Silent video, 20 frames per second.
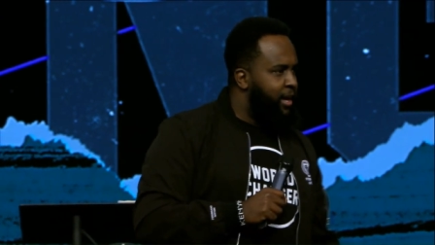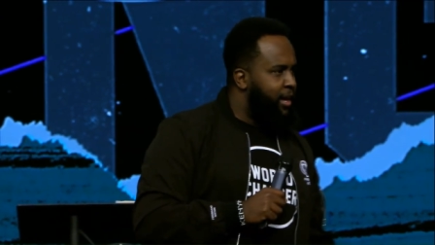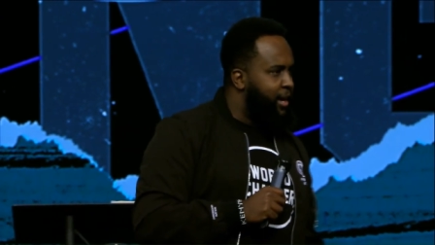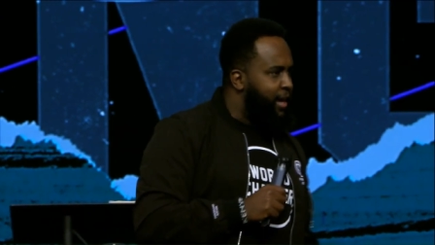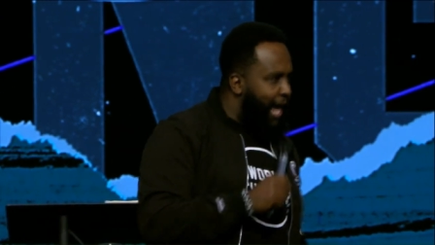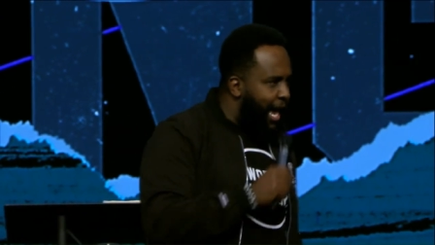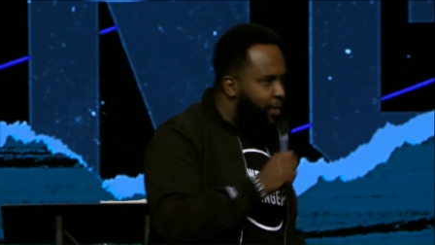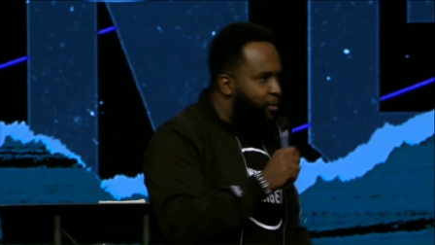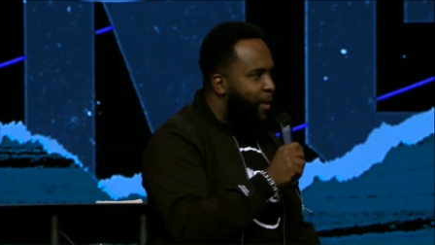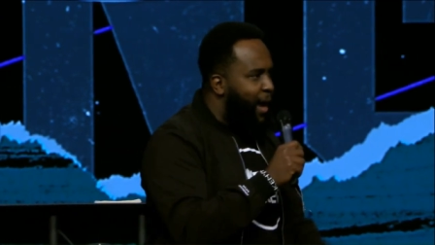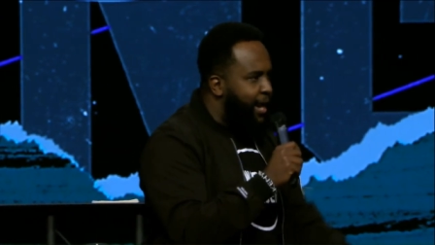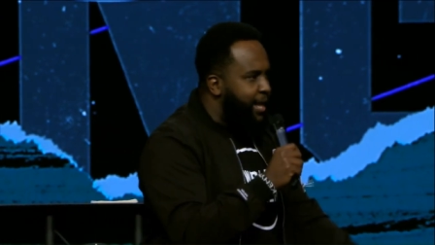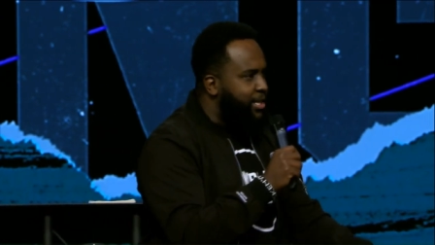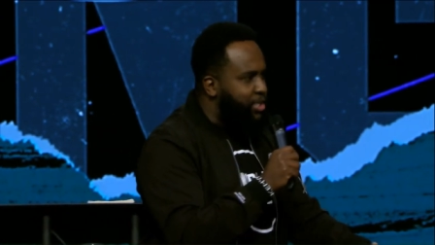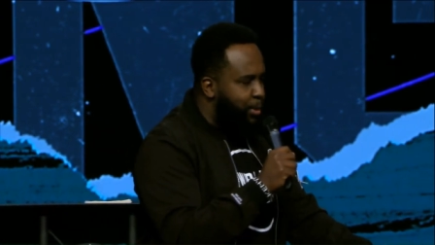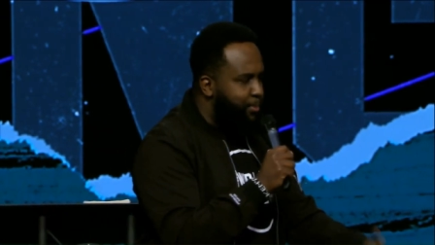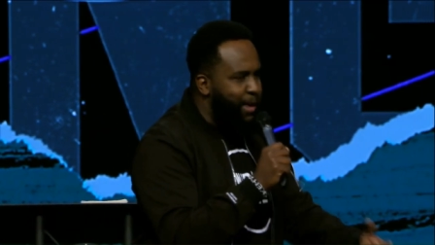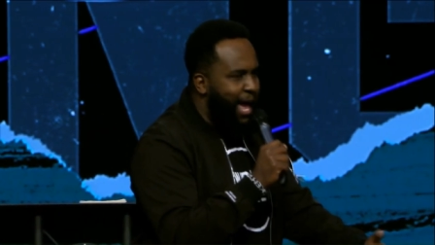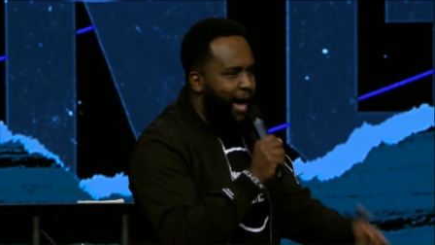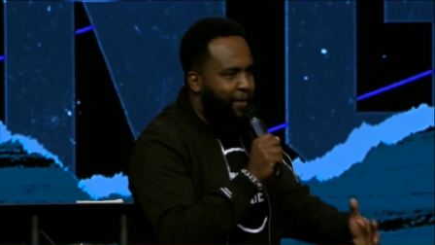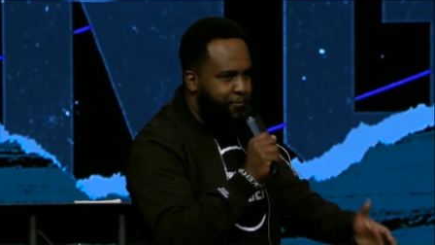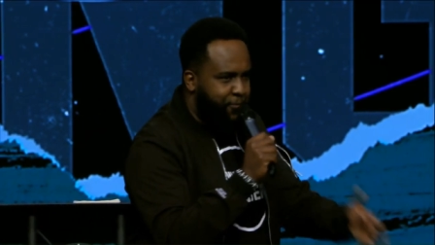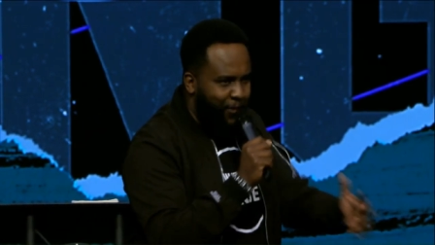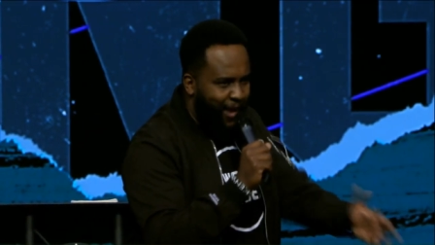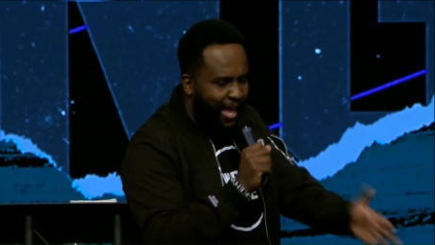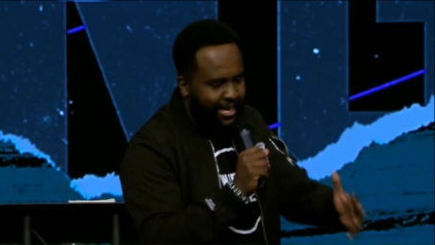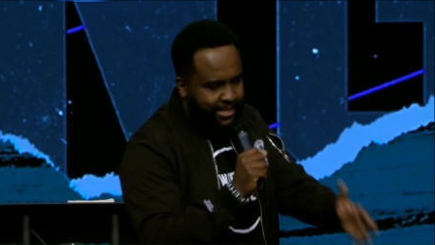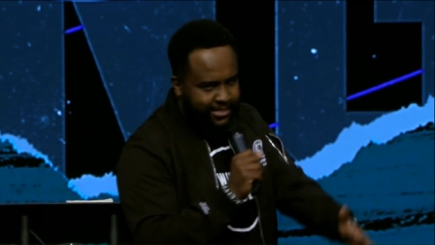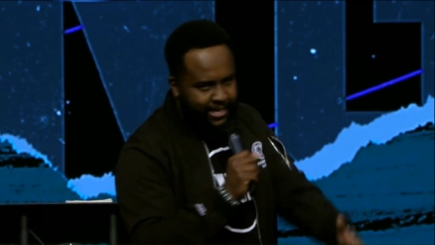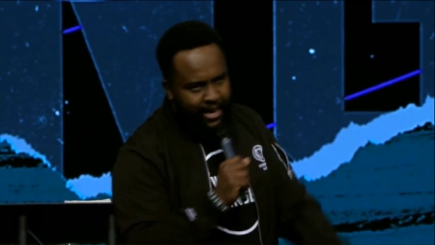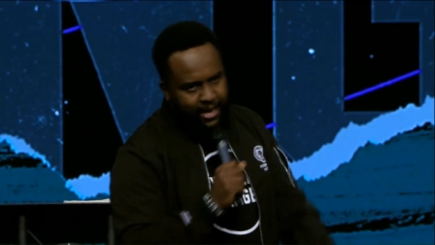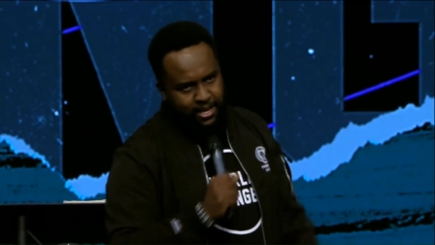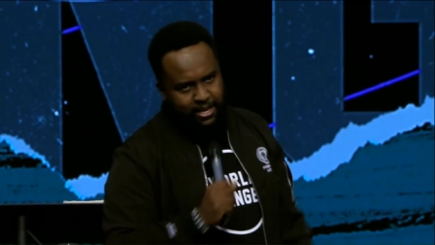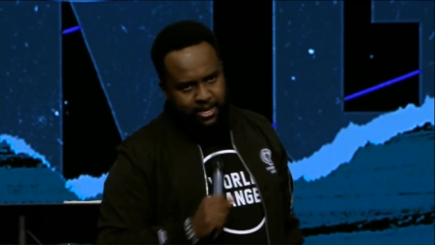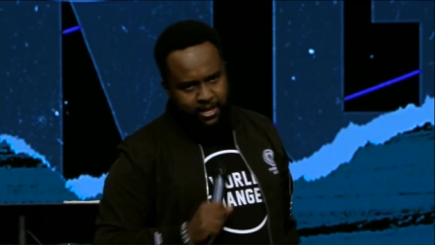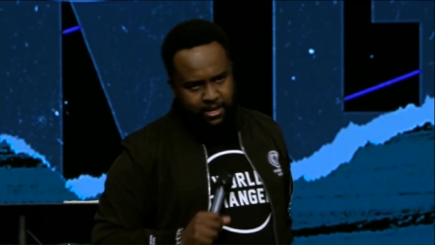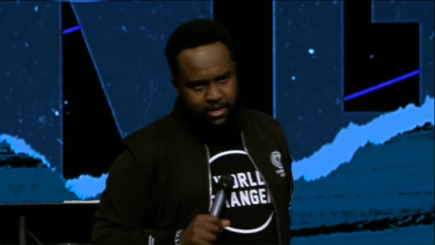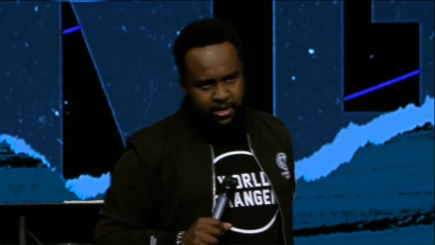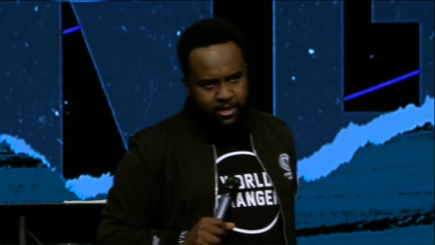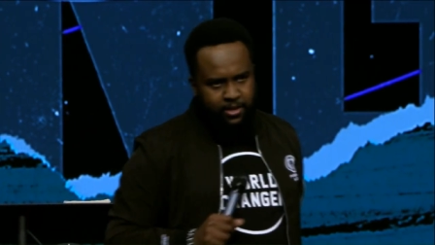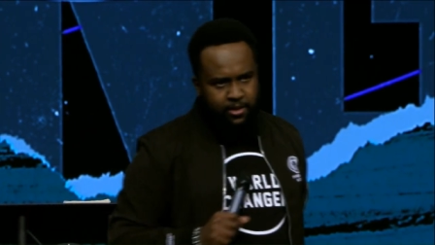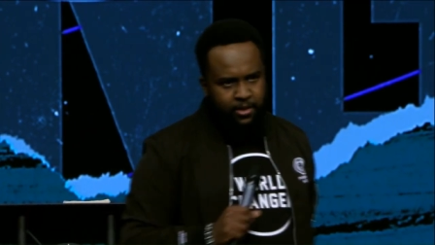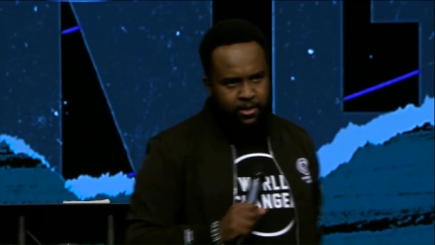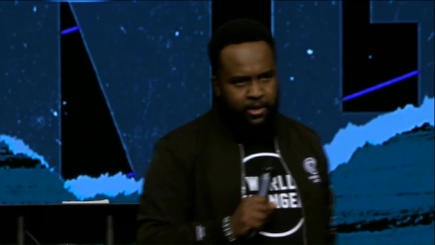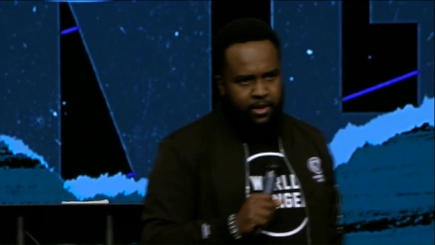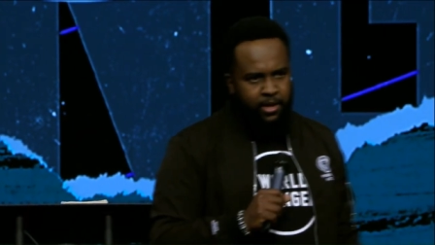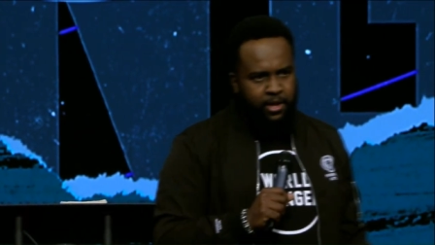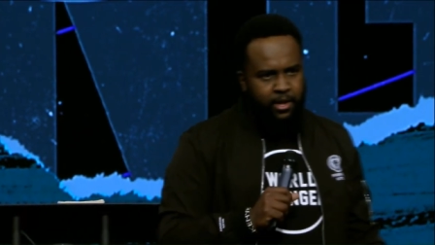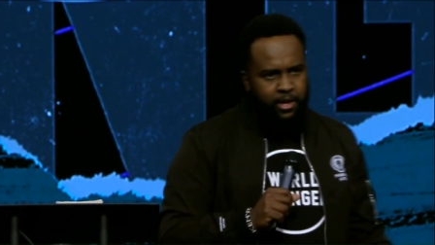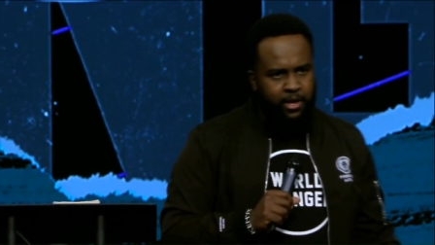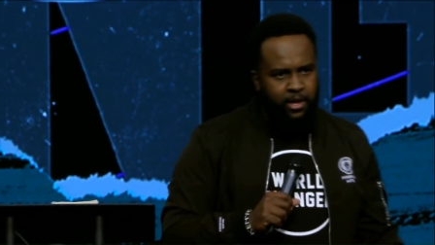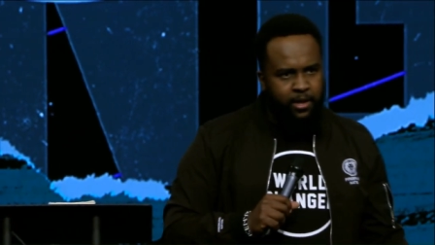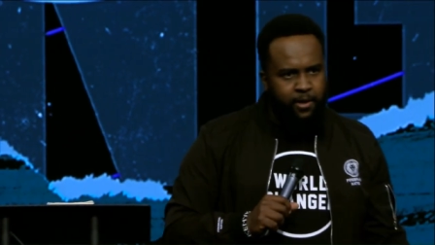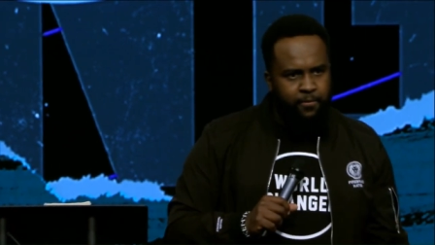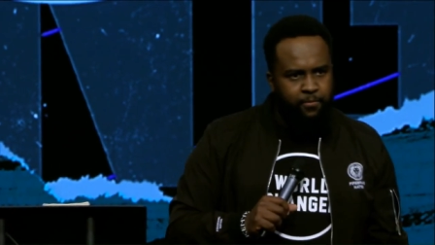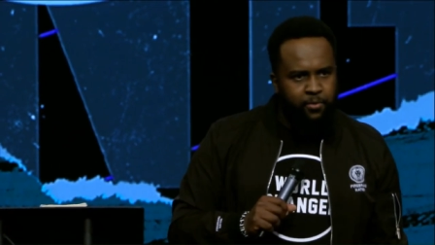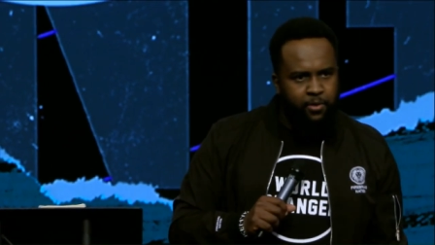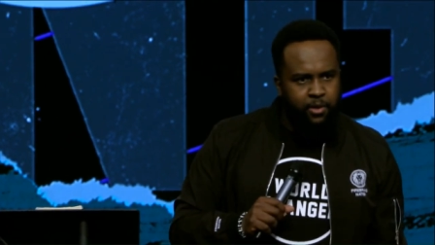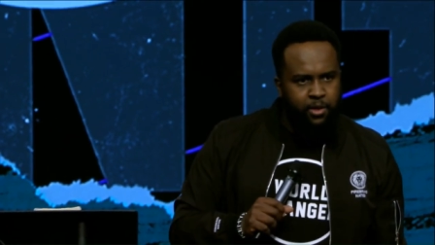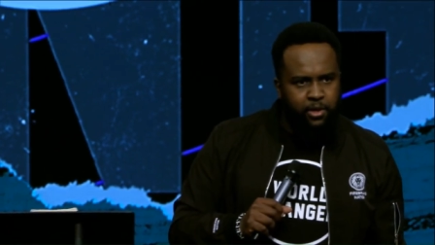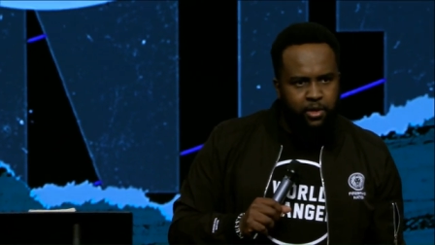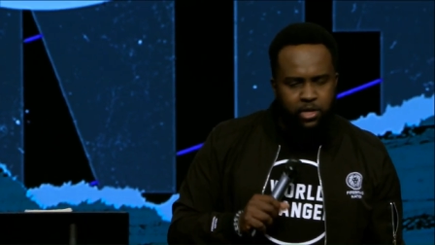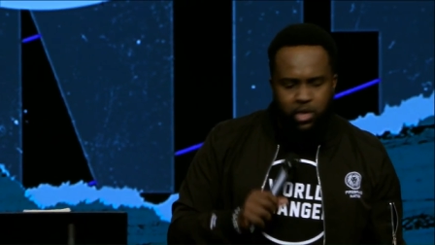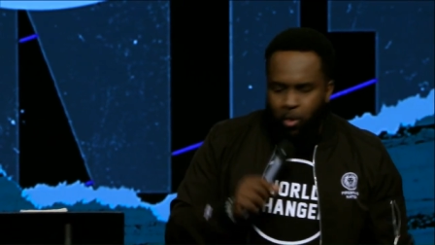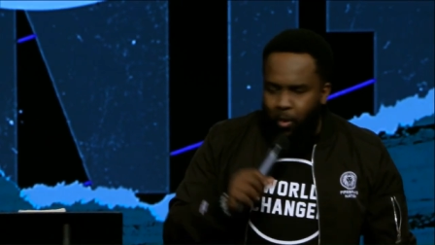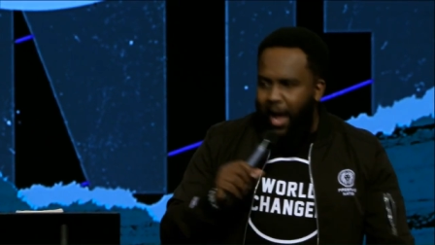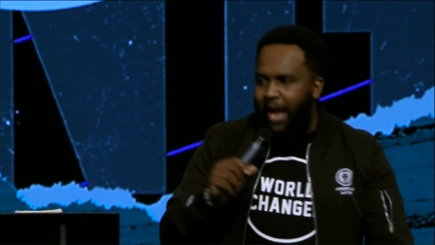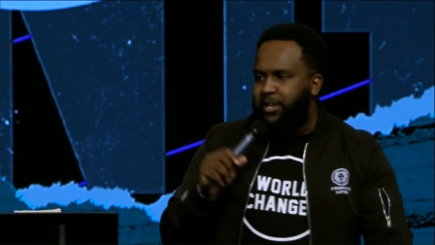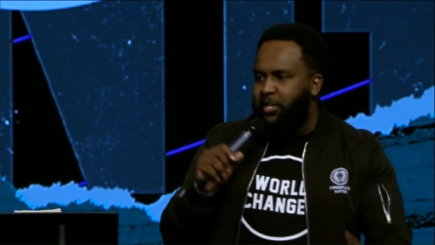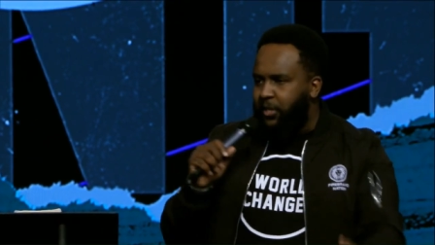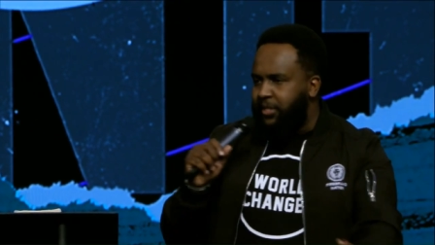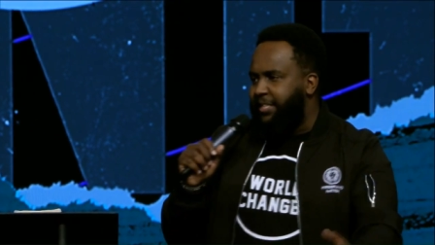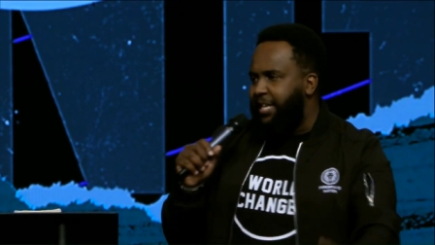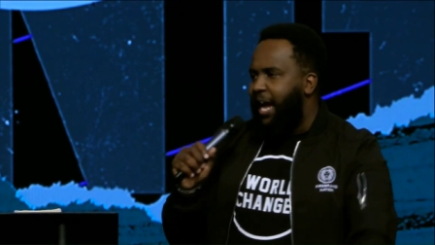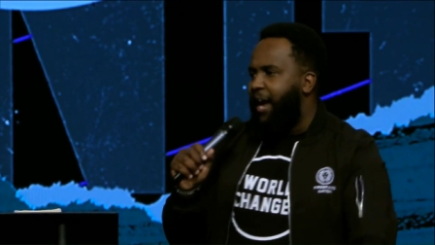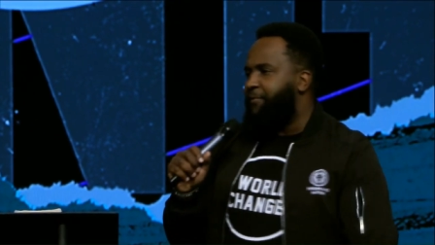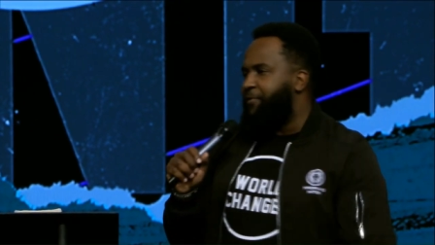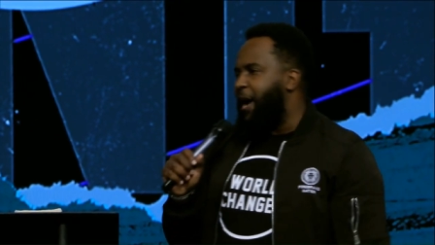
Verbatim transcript: Get ready to be afflicted. You want to serve